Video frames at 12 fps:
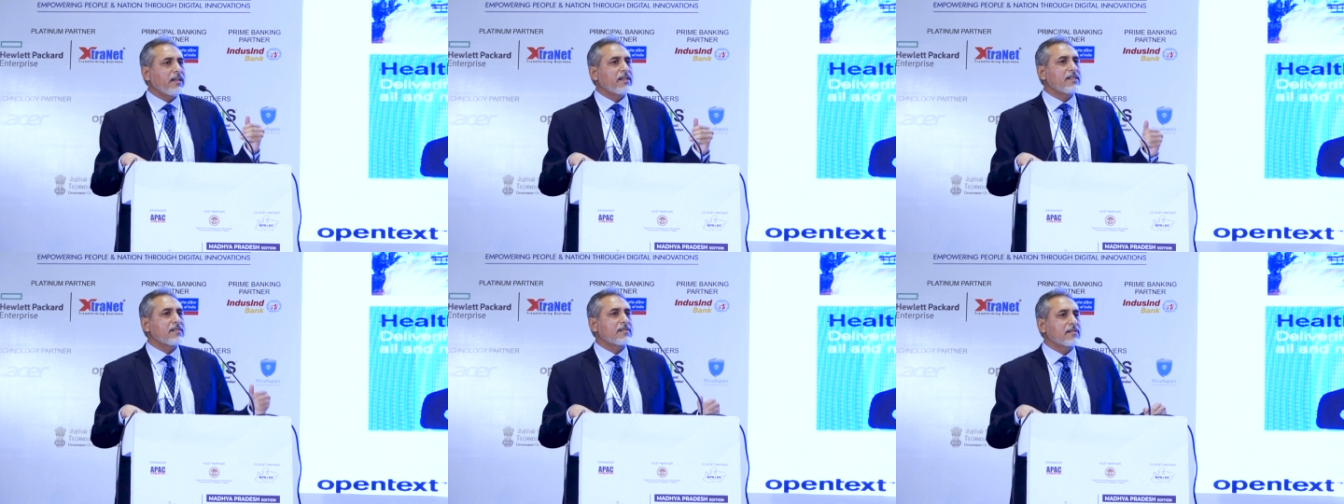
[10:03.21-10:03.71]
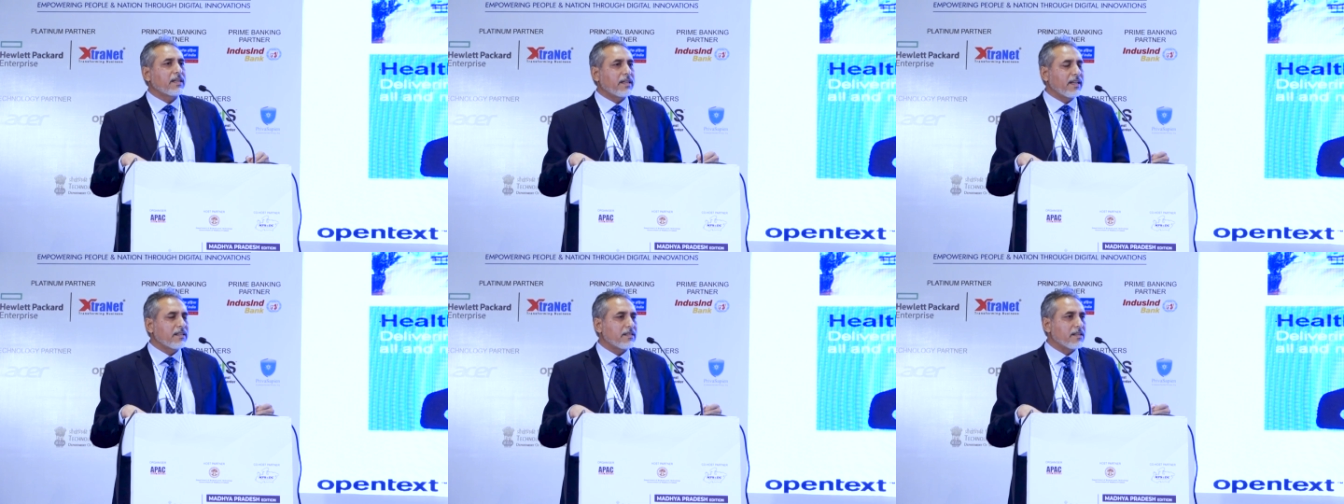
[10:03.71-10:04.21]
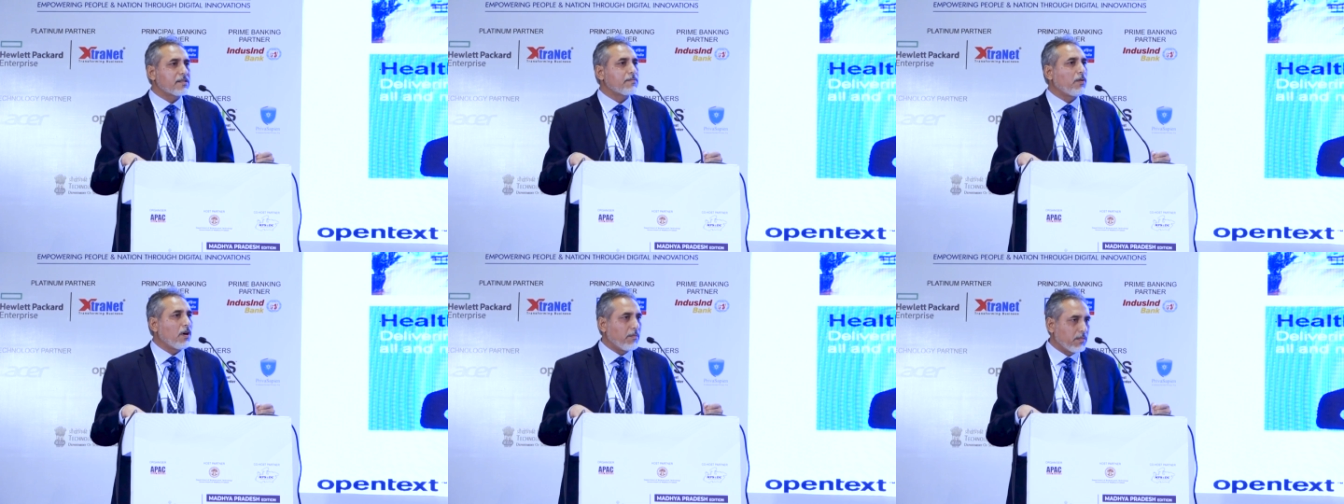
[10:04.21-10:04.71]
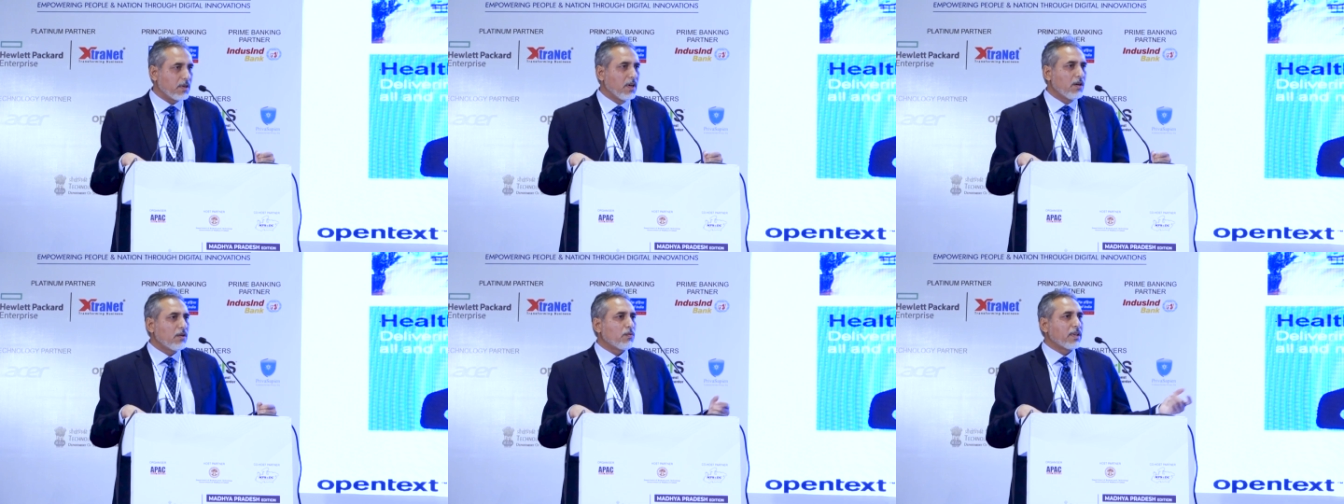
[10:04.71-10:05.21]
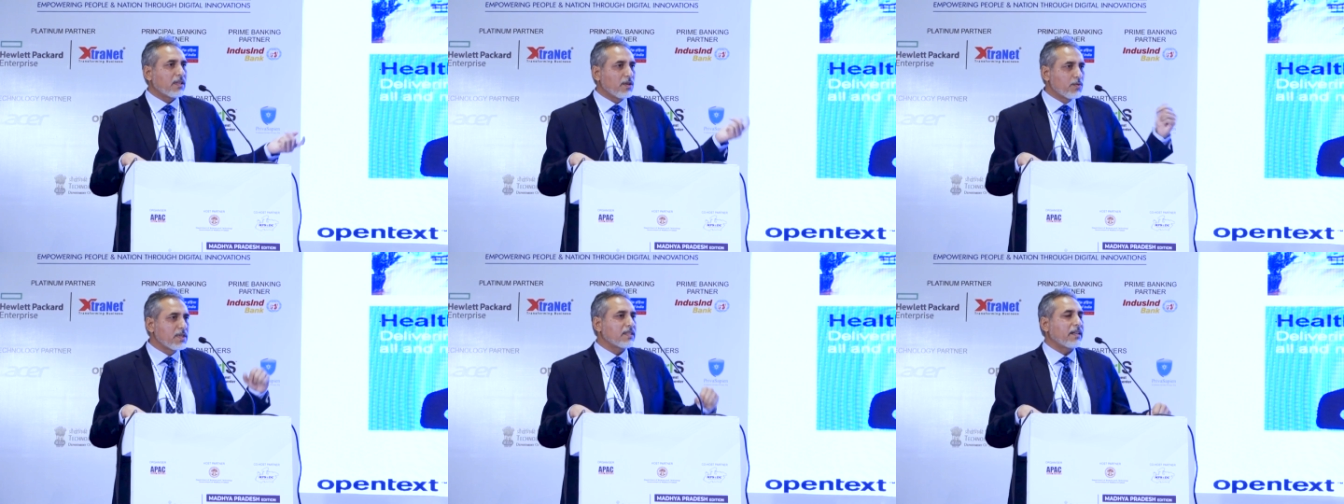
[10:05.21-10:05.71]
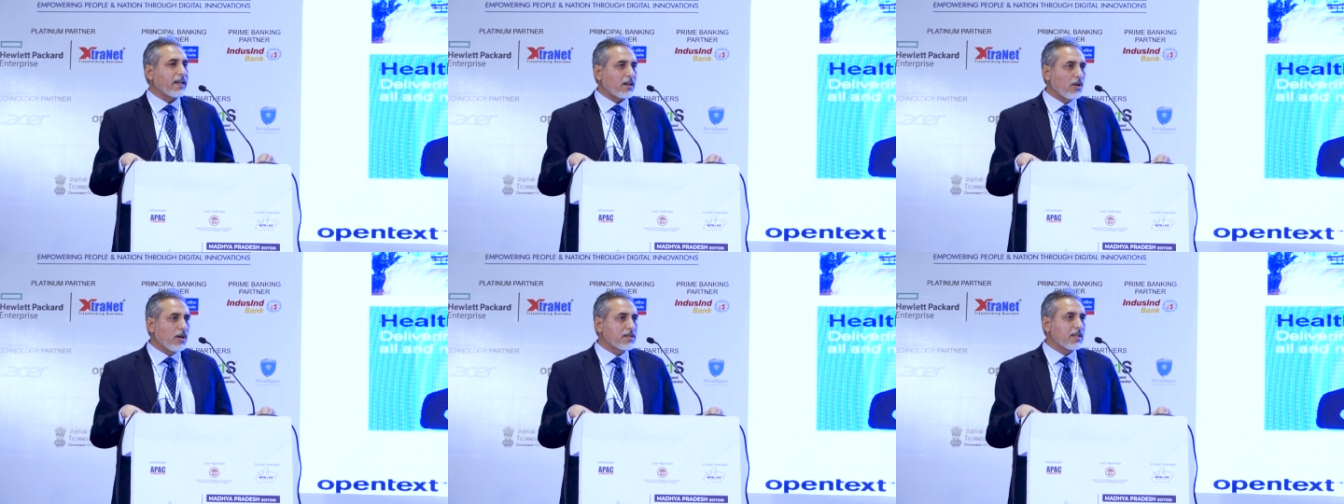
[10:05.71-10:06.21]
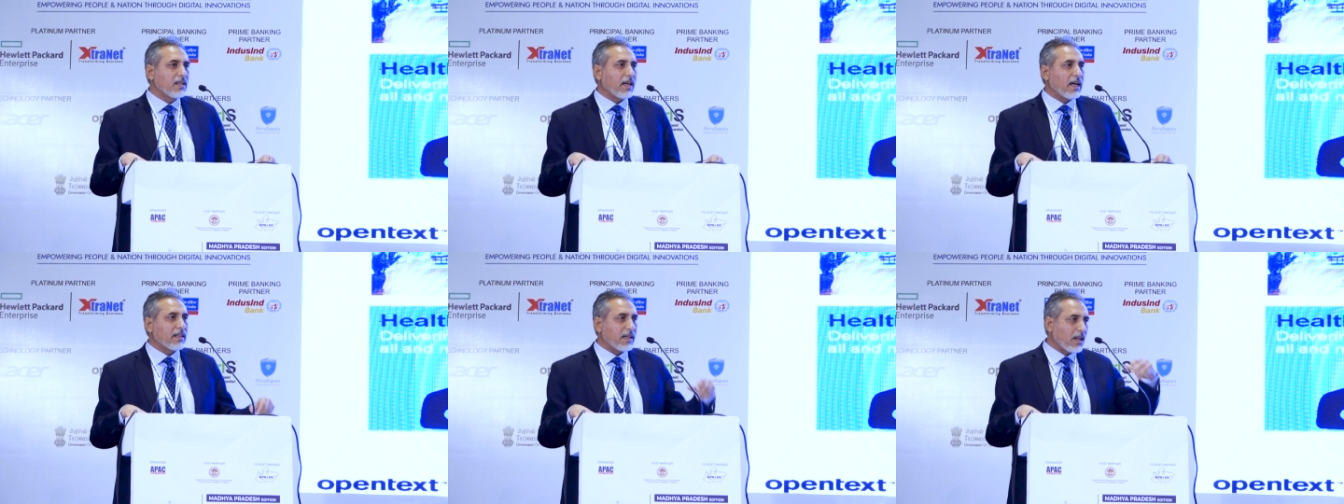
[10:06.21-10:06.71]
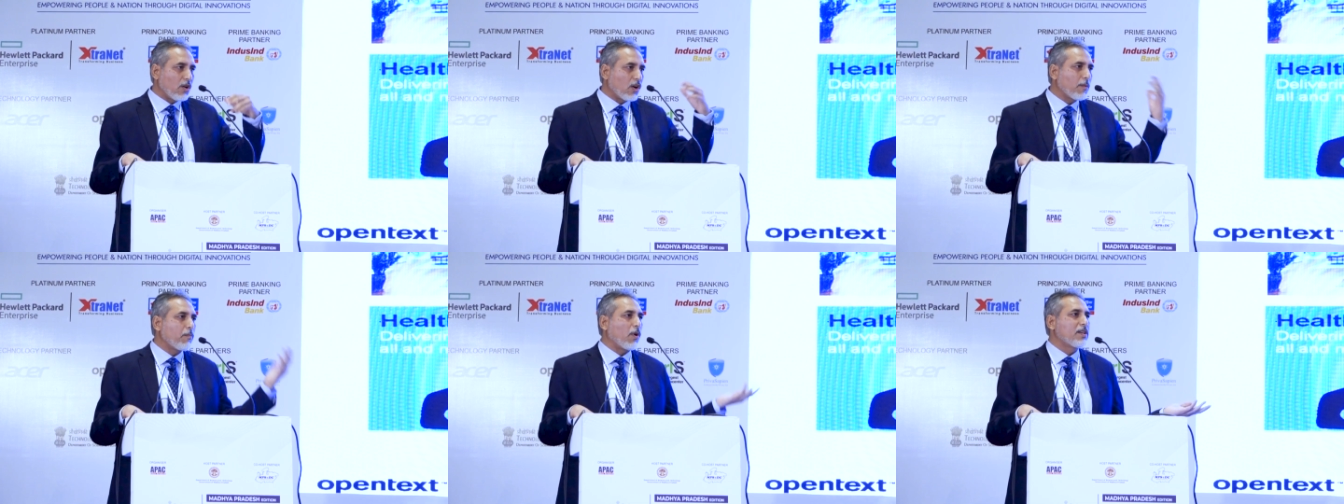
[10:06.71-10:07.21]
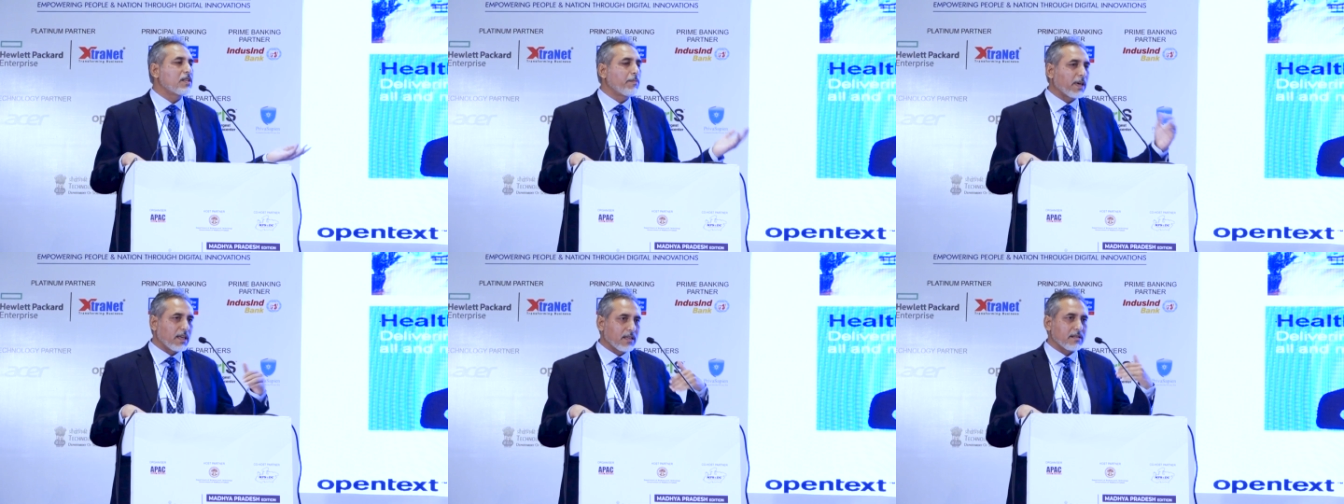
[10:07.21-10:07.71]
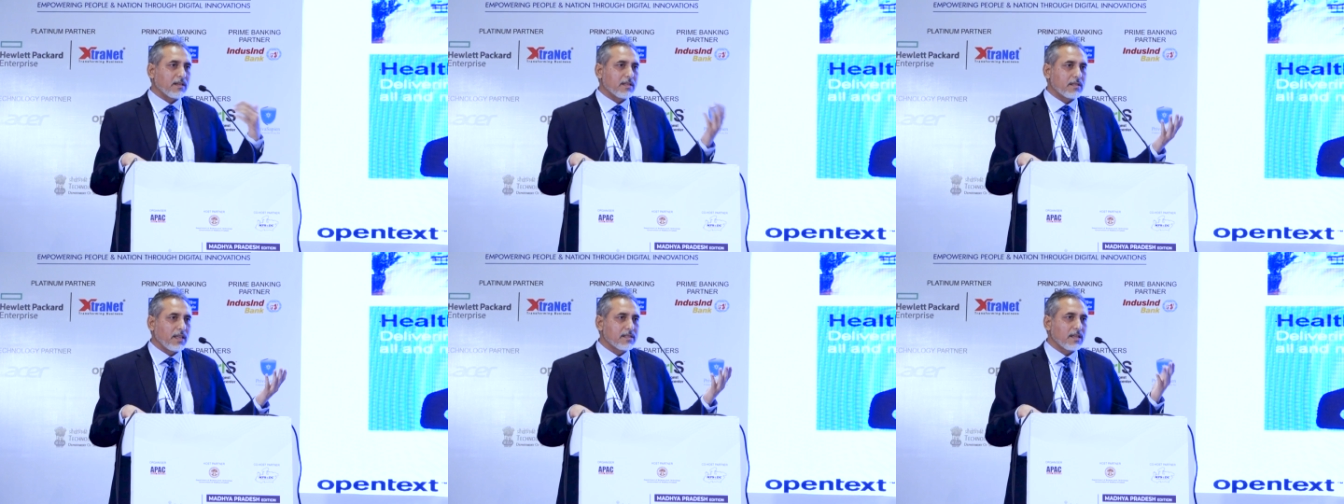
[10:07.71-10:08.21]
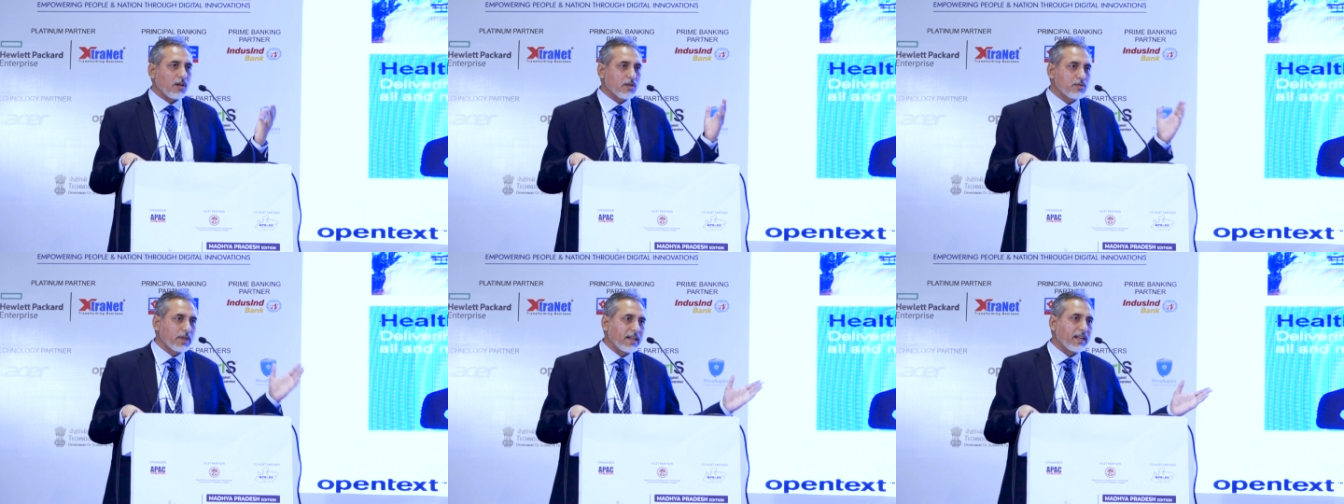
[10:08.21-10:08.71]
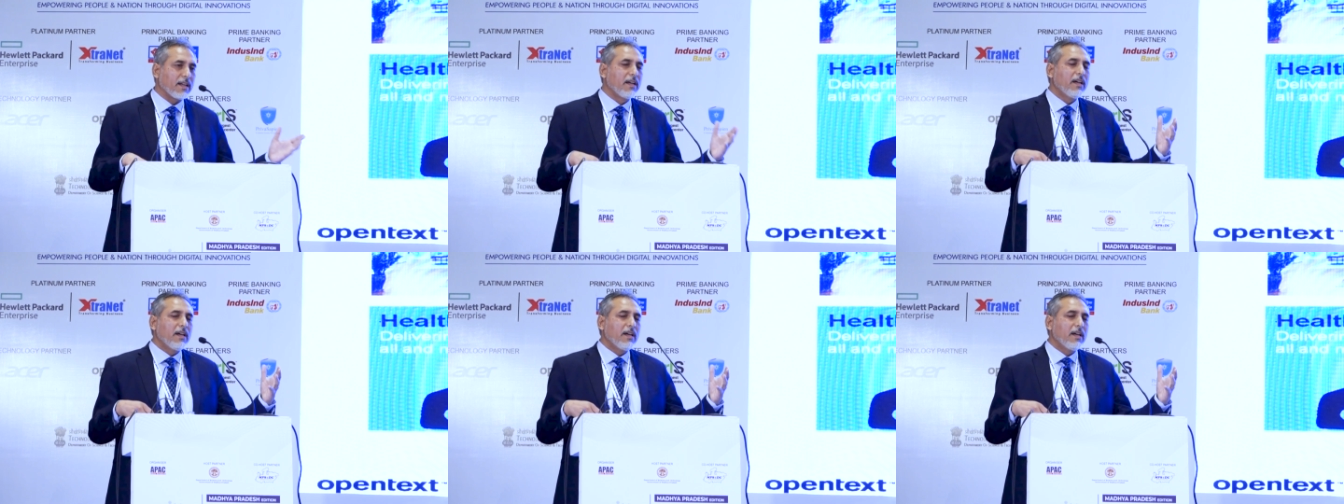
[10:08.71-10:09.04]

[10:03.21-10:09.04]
is getting transformed with using the technology and there are a lot of policy making things are also getting